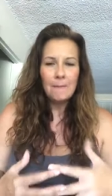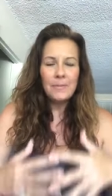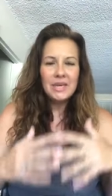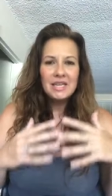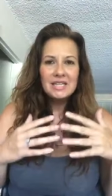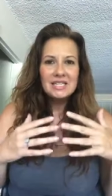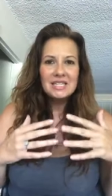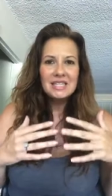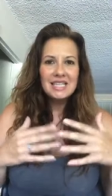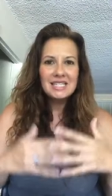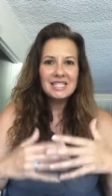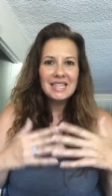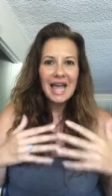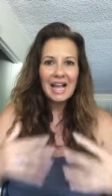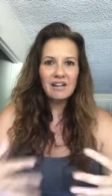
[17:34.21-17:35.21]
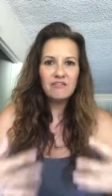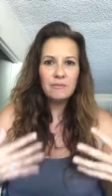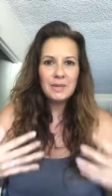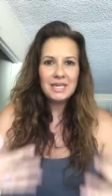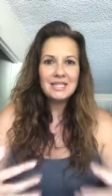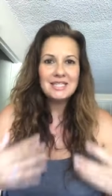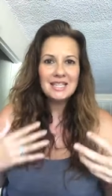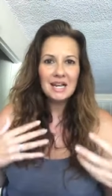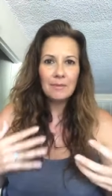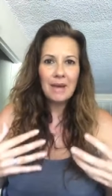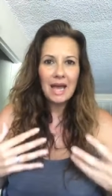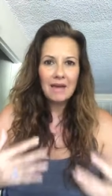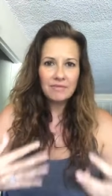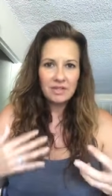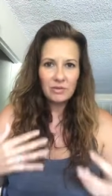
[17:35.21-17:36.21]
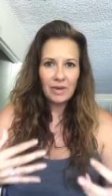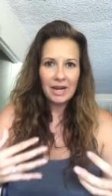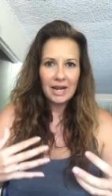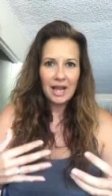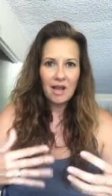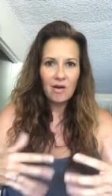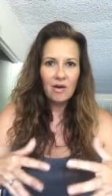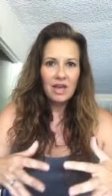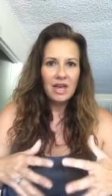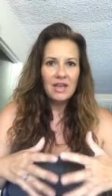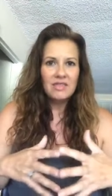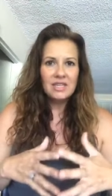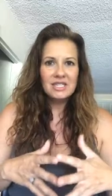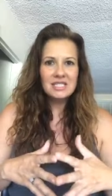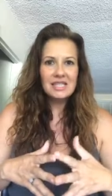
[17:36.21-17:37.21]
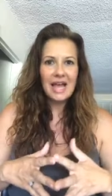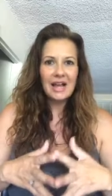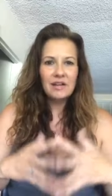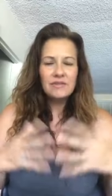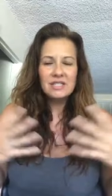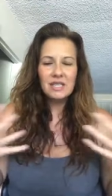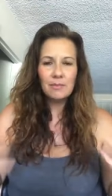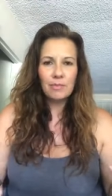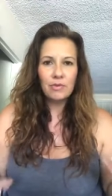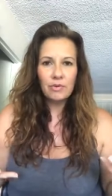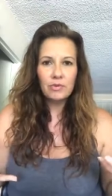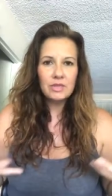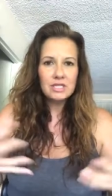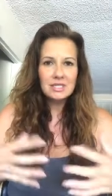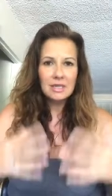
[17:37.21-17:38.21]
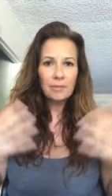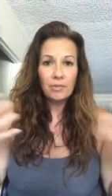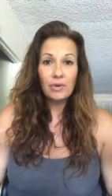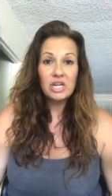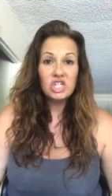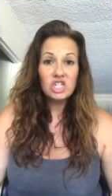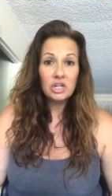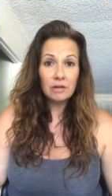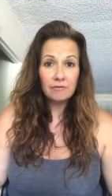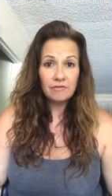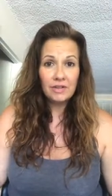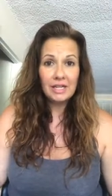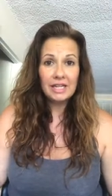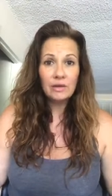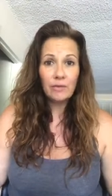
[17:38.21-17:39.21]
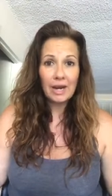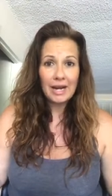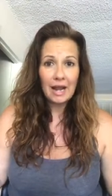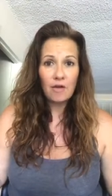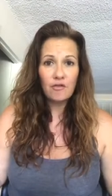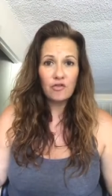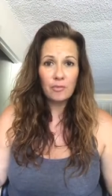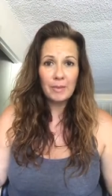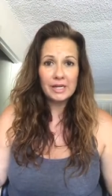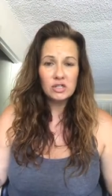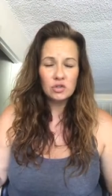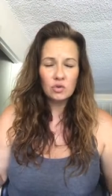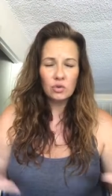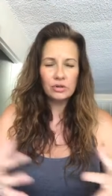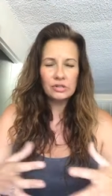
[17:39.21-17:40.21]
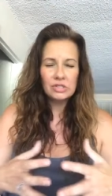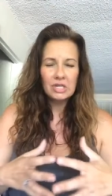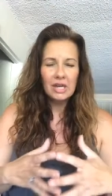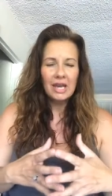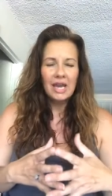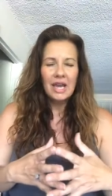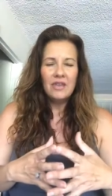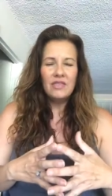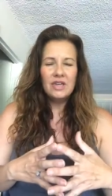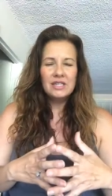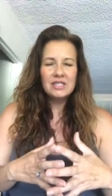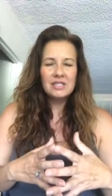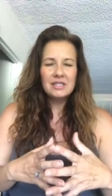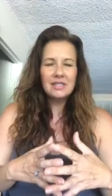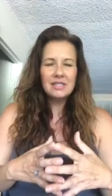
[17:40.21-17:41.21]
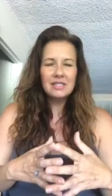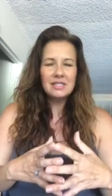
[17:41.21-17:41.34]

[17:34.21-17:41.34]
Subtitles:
Because this lack of peace that I'm having right now, this lack of separation I'm feeling right now from my source, this